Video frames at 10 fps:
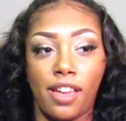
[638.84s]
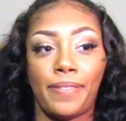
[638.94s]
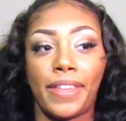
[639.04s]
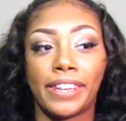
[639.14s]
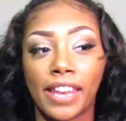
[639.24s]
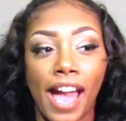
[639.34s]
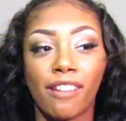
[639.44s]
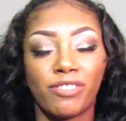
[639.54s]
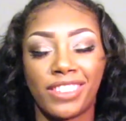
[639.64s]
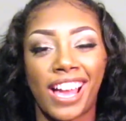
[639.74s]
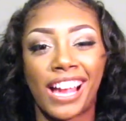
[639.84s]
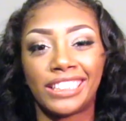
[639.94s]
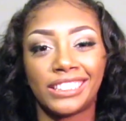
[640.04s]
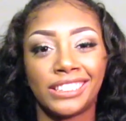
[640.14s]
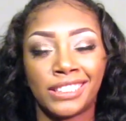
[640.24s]
And then after that,
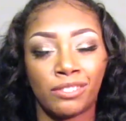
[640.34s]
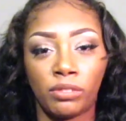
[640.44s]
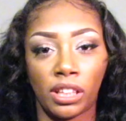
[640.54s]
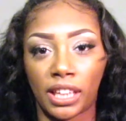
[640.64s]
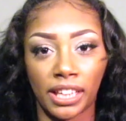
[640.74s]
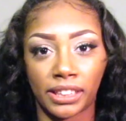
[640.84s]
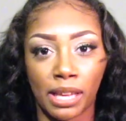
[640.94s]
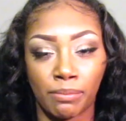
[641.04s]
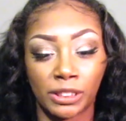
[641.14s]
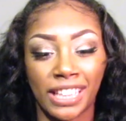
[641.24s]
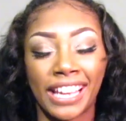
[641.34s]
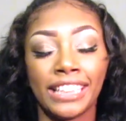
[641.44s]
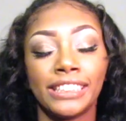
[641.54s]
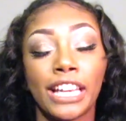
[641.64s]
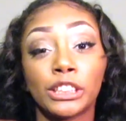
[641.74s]
I just didn't really like it that much. Like,
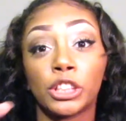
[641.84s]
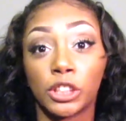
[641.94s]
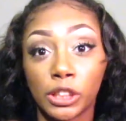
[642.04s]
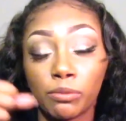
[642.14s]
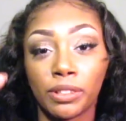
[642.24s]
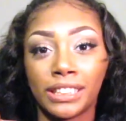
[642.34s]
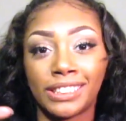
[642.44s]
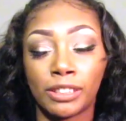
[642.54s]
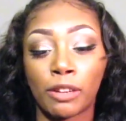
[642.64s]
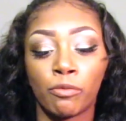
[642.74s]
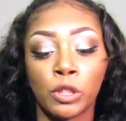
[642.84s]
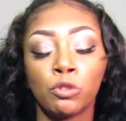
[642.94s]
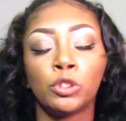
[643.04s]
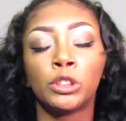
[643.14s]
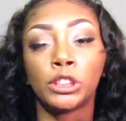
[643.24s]
it tastes good when it's like when
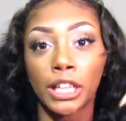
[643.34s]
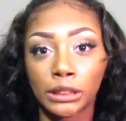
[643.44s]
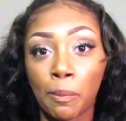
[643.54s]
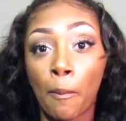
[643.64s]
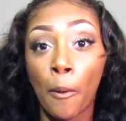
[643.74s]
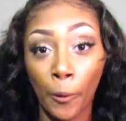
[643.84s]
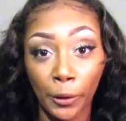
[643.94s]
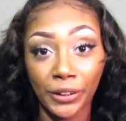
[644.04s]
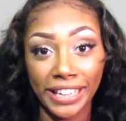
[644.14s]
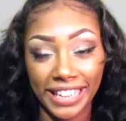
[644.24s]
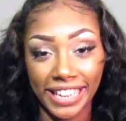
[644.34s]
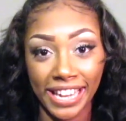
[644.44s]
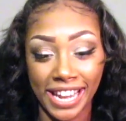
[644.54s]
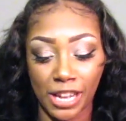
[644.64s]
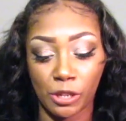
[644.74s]
you just pour it
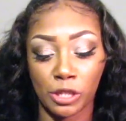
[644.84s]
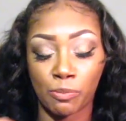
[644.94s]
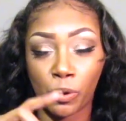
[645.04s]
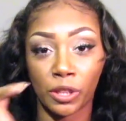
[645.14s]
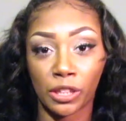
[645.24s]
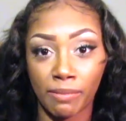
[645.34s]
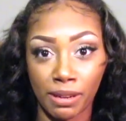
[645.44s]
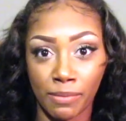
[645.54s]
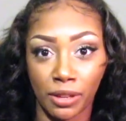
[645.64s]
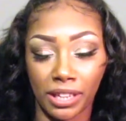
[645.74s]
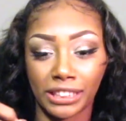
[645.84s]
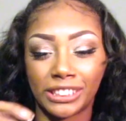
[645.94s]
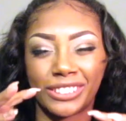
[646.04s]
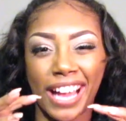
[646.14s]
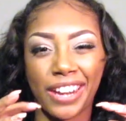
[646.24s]
in and you just pour a little bit of milk and it's
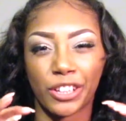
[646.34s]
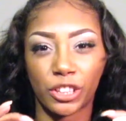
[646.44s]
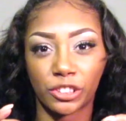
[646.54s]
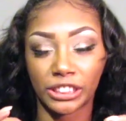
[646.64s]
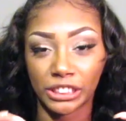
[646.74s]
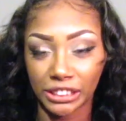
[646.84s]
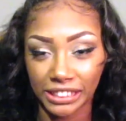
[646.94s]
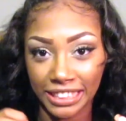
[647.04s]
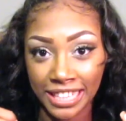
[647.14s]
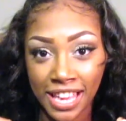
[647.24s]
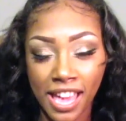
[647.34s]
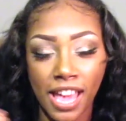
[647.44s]
still kind of crunchy.